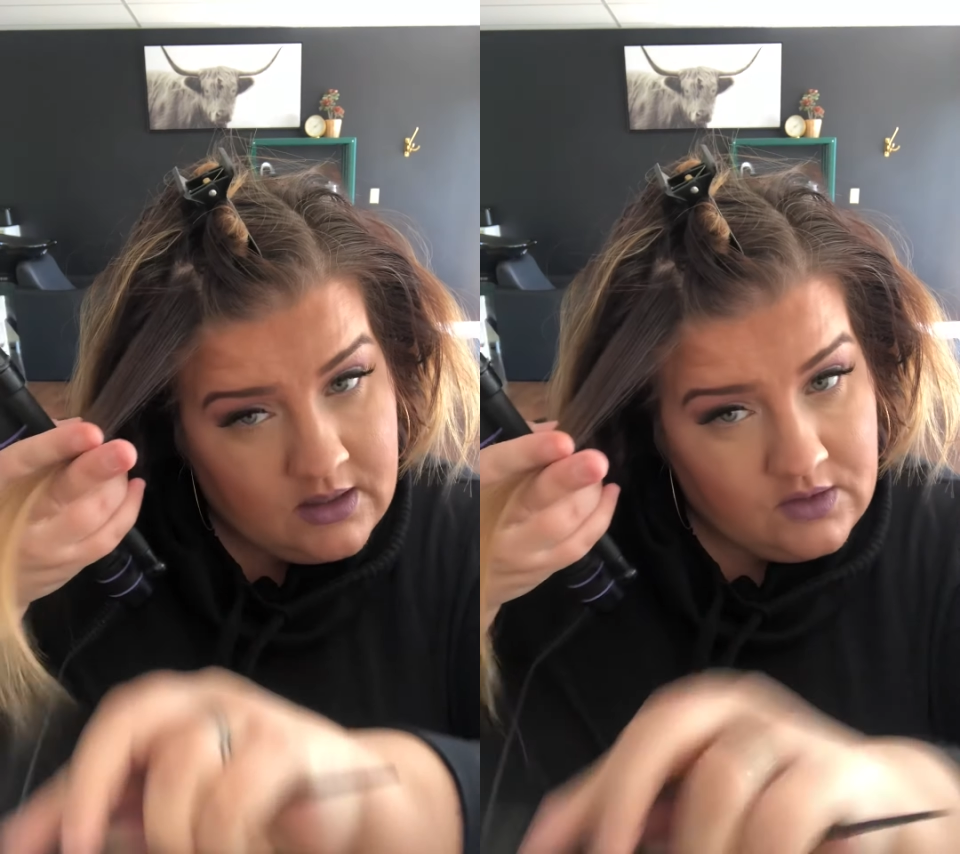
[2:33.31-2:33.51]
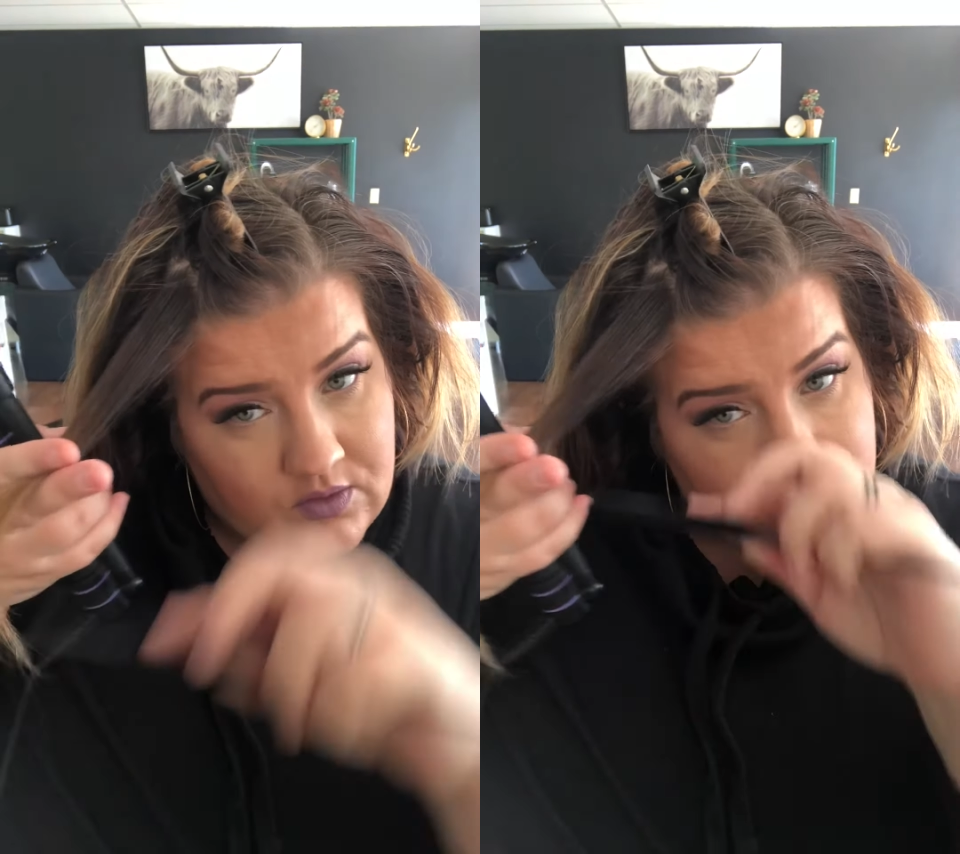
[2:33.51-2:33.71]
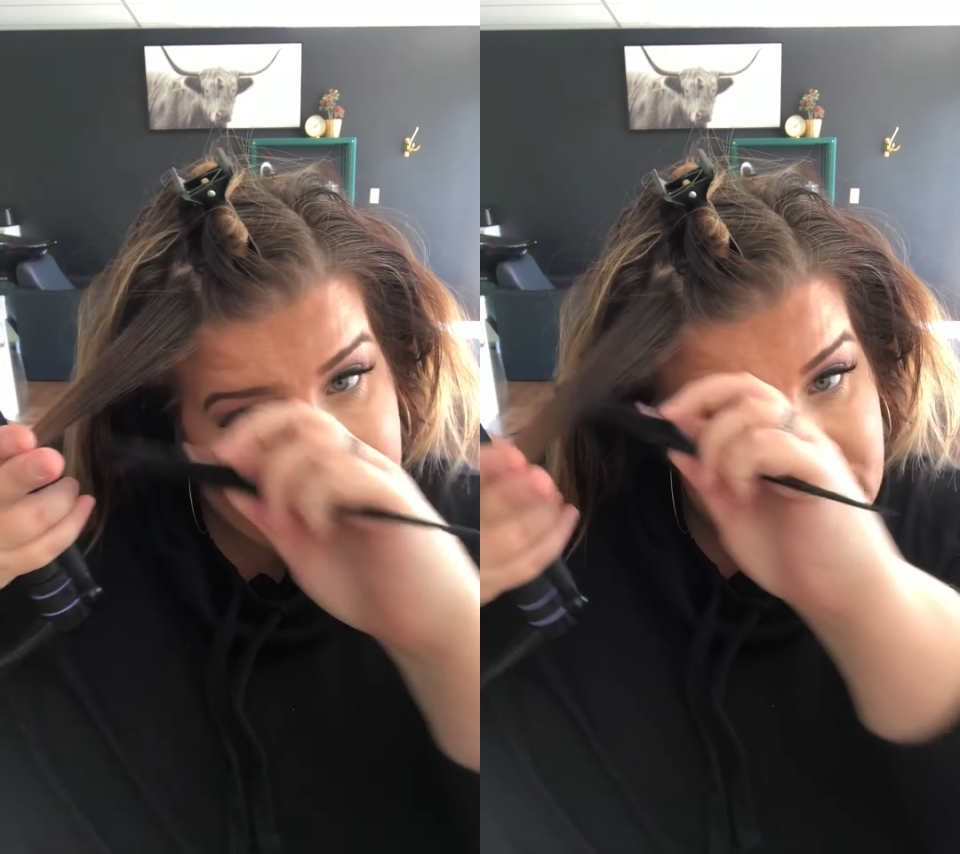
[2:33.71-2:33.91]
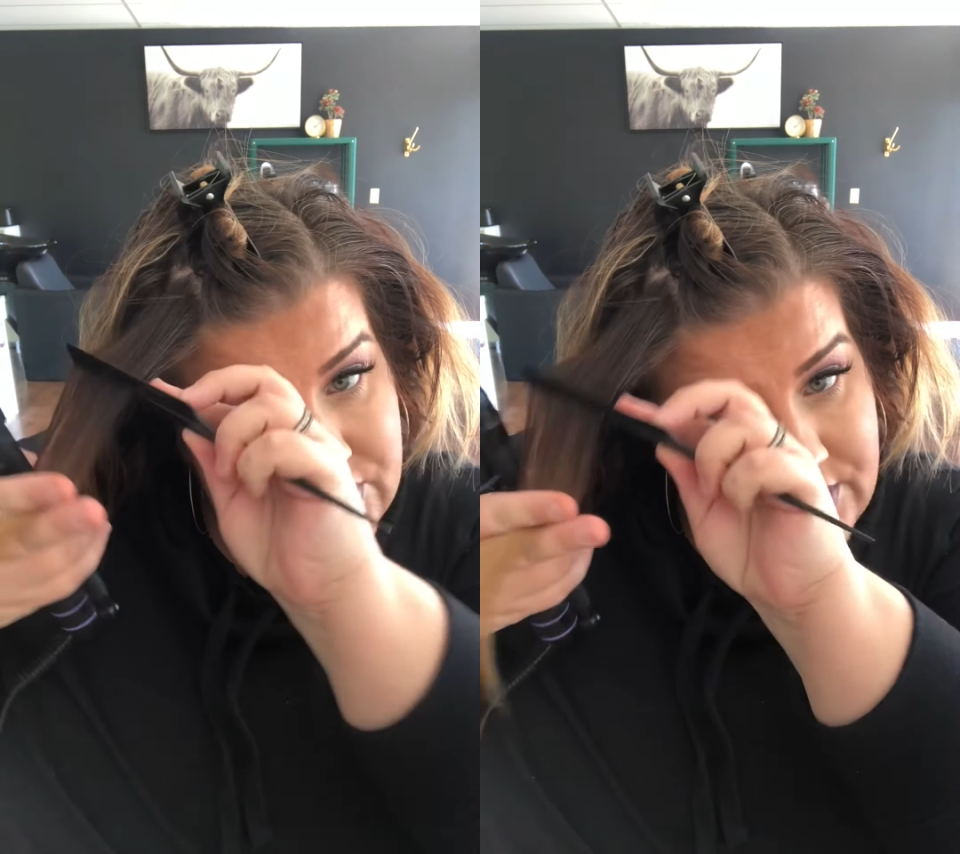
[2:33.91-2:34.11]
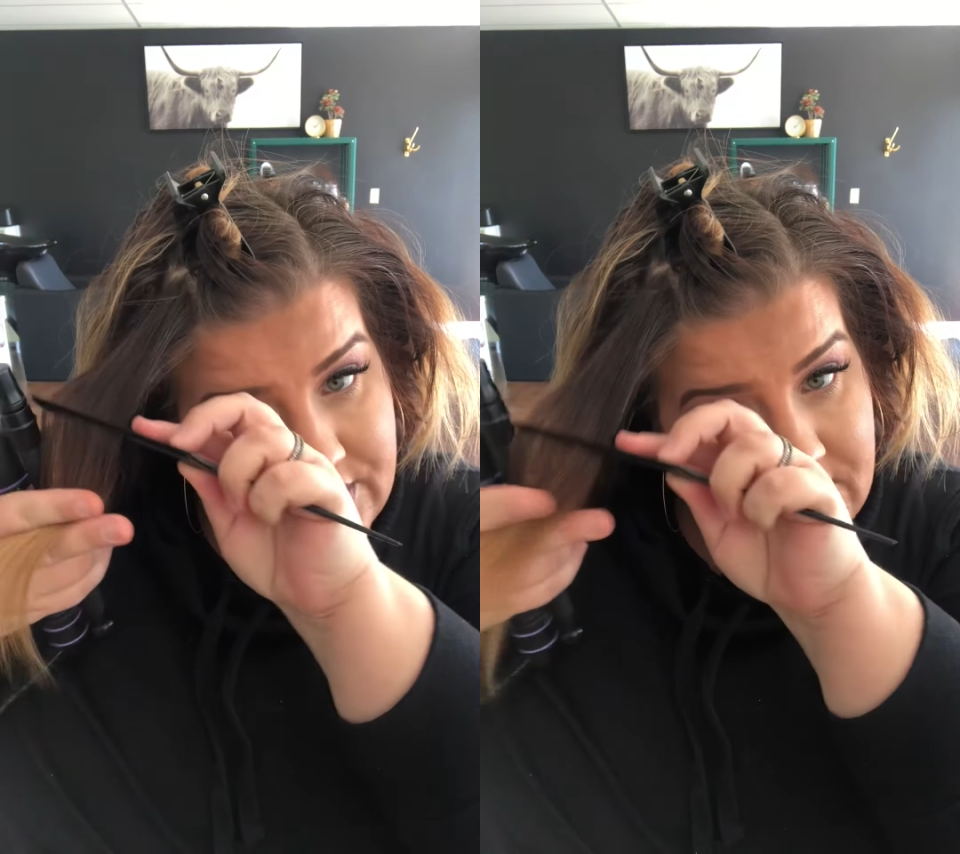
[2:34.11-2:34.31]
You wanna make sure
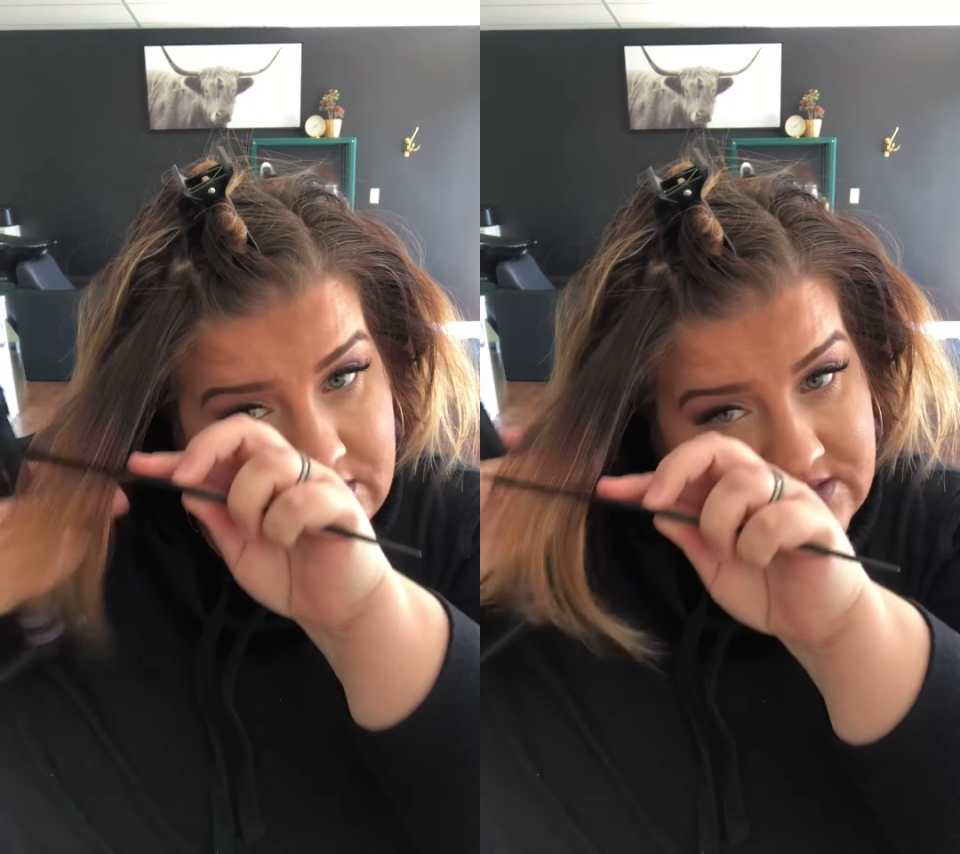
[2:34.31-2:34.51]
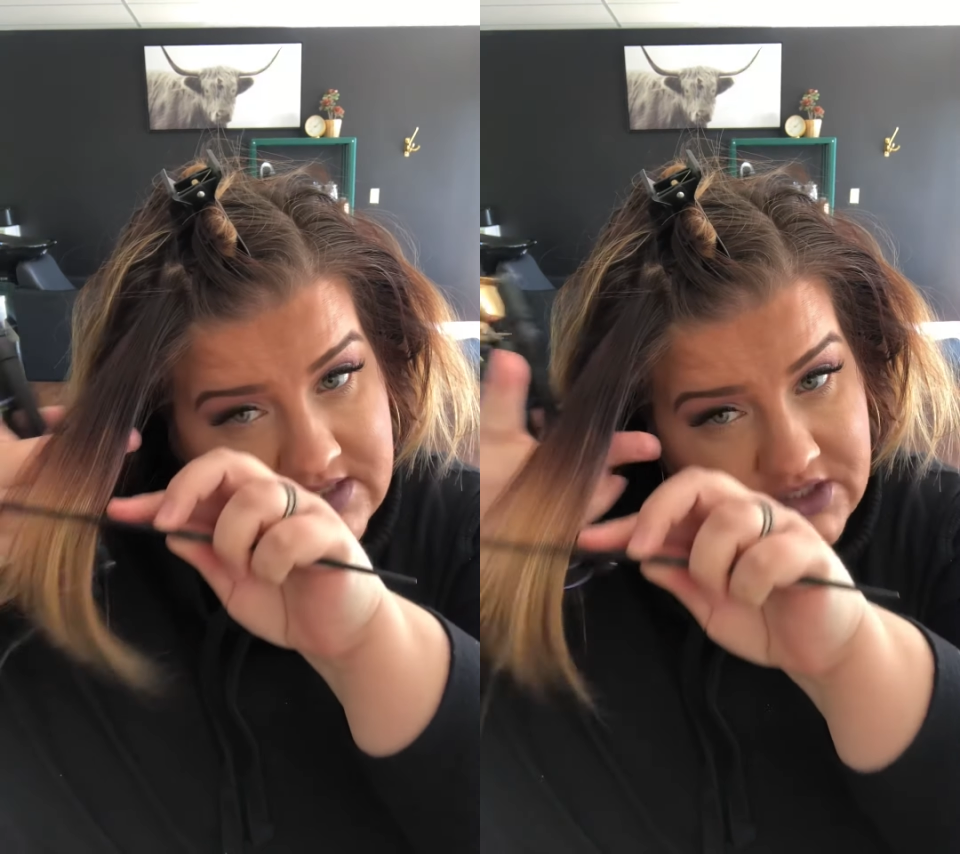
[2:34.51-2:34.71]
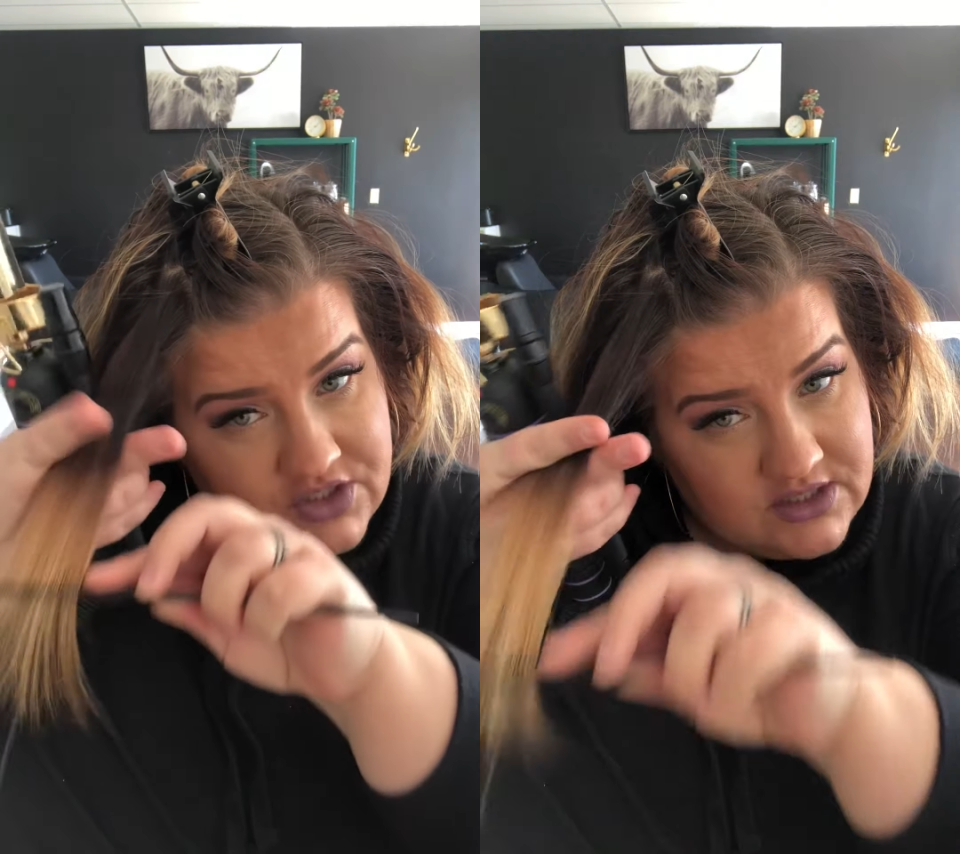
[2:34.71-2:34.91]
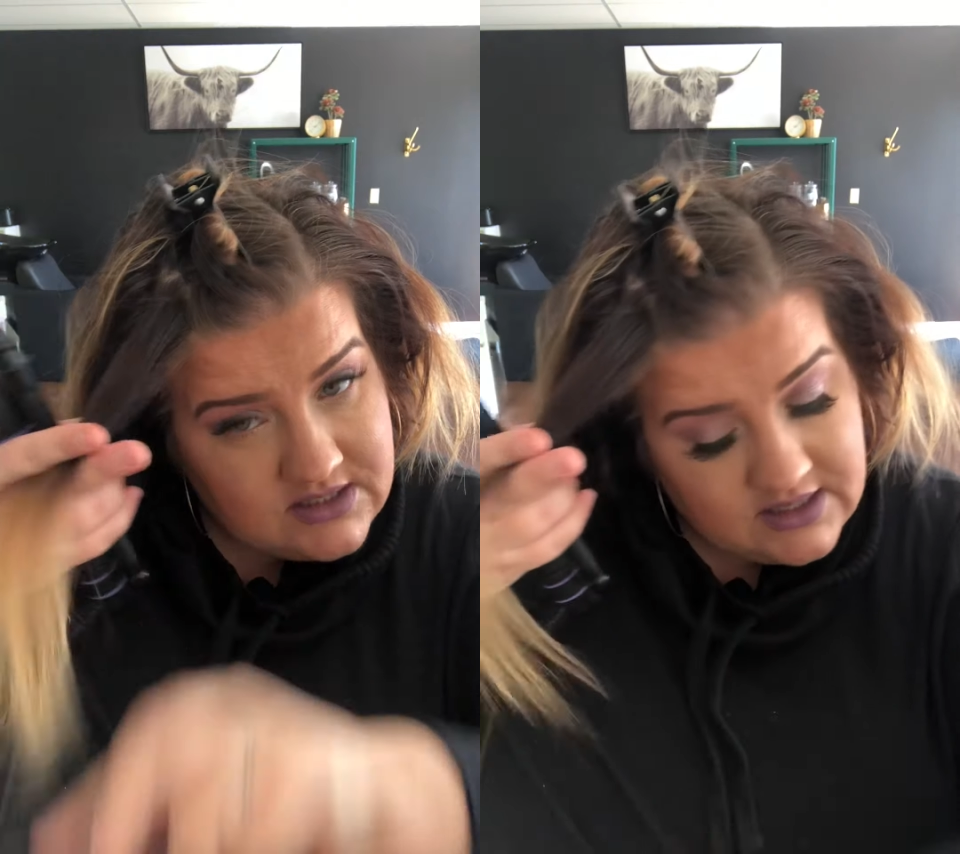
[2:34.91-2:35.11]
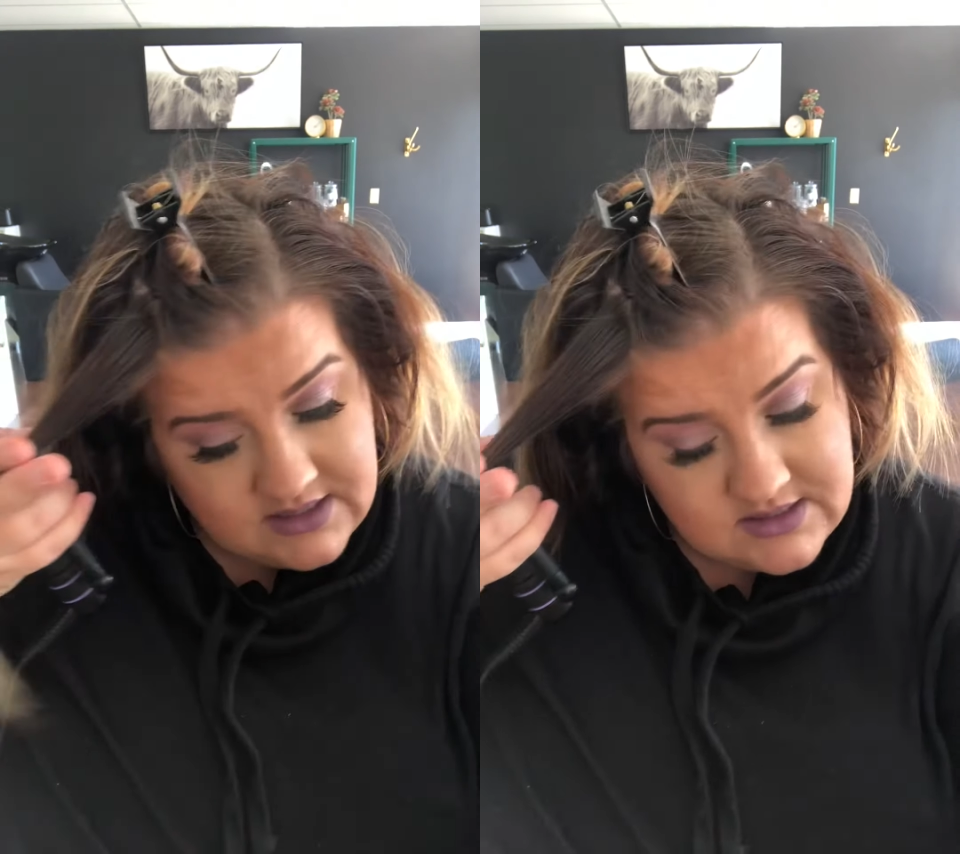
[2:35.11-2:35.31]
your section is
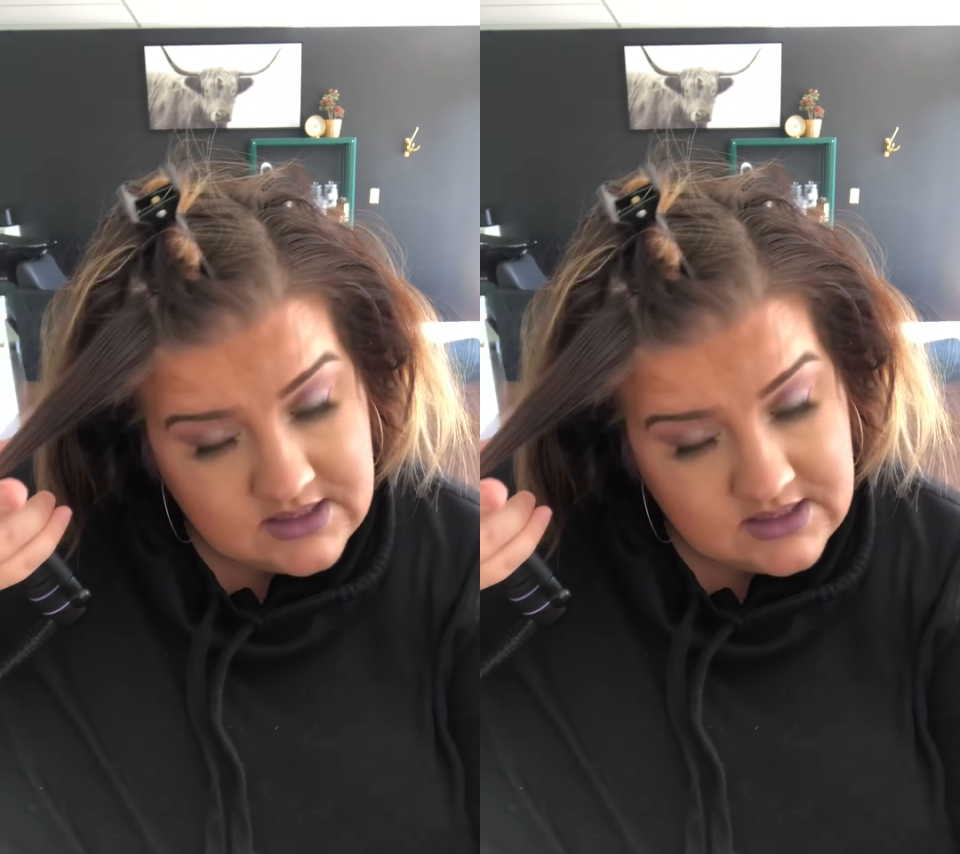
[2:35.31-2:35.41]
nice